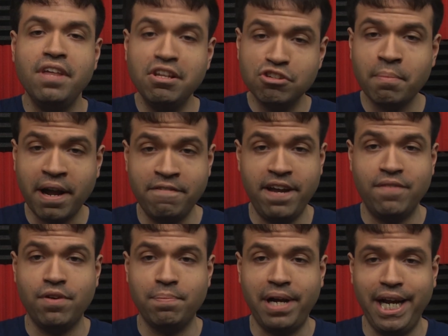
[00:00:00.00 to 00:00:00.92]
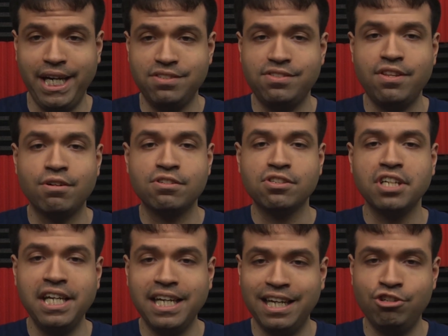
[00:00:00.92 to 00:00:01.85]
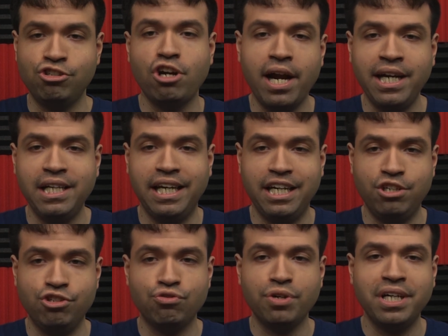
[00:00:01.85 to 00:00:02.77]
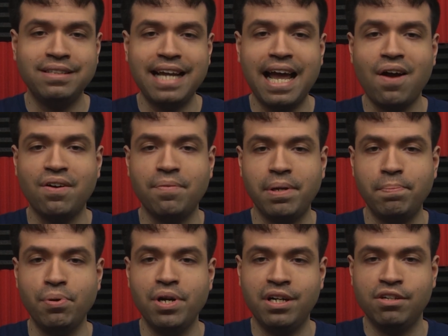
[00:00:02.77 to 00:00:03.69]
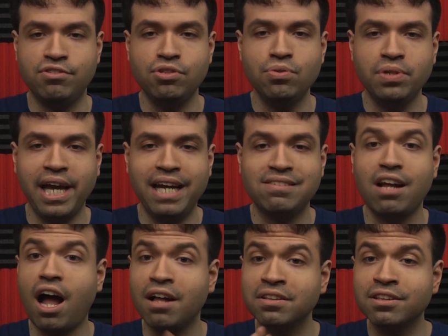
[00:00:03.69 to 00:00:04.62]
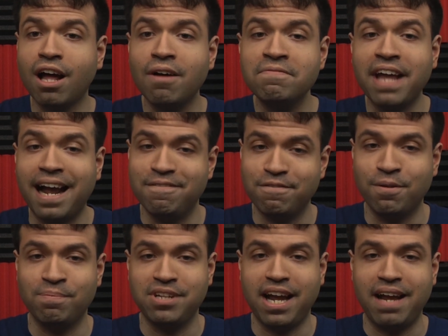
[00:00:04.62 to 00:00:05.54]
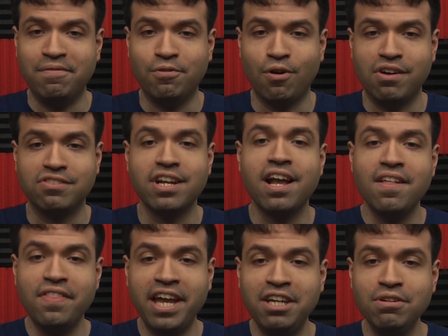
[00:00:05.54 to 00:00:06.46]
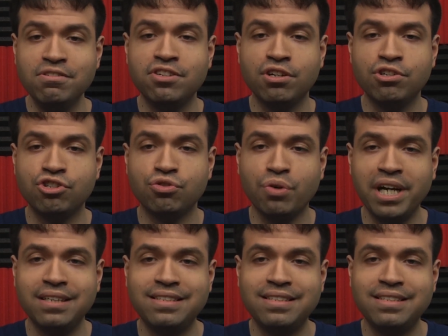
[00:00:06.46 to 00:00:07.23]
These are my favorite bikes. They're sleek and shiny, they can shrink down and be put in a suitcase. I love that from Time Force. They use their shrink